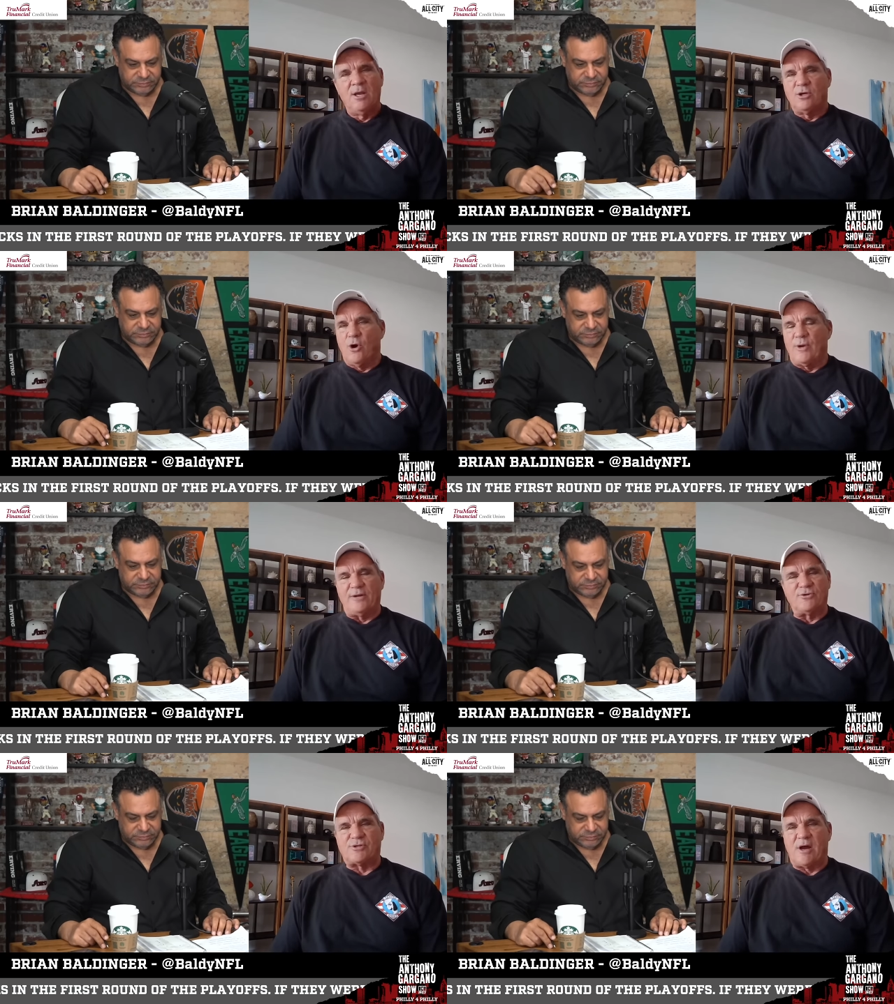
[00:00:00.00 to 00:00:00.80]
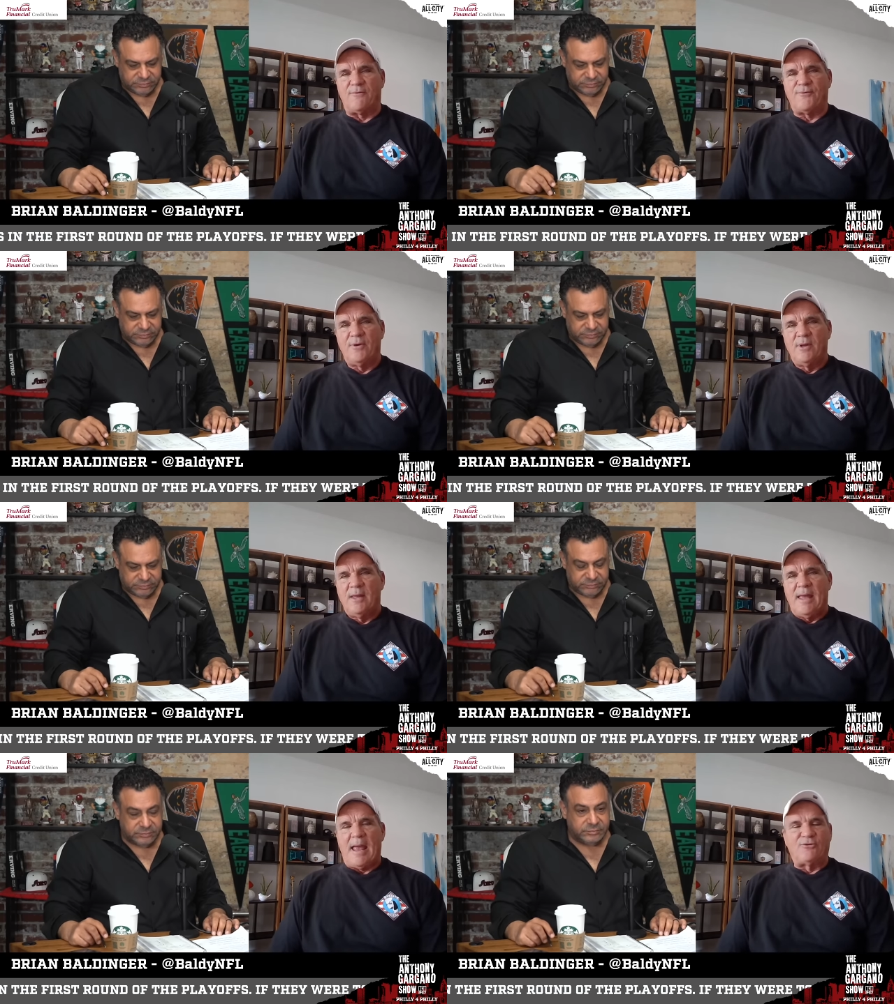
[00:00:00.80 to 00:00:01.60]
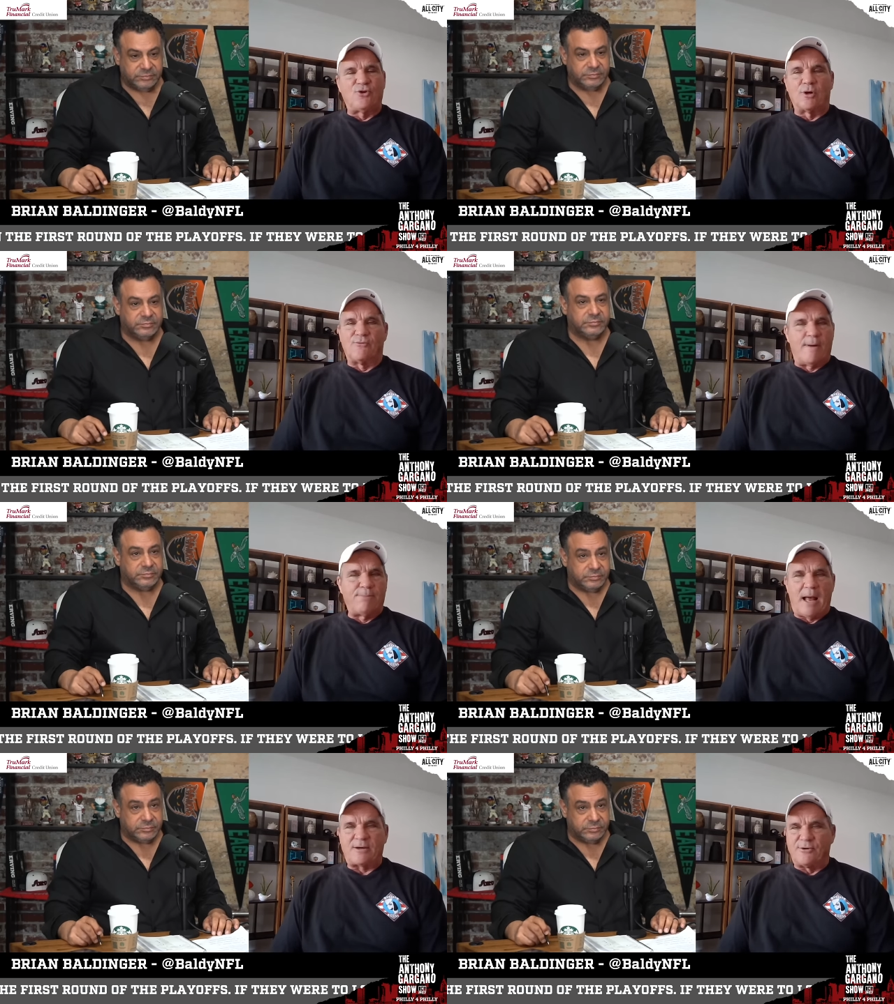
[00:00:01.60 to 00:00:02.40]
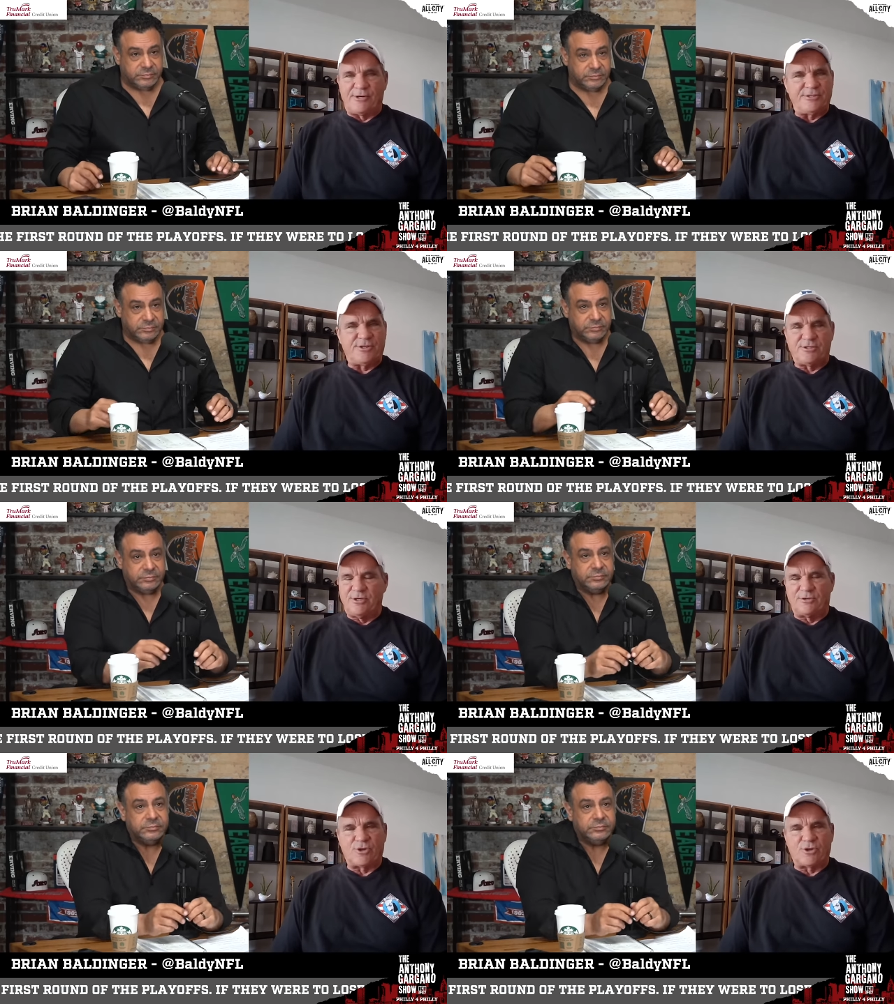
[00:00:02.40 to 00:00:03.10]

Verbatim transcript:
Speaker 1: Go get yourself as good a run blocker as is in this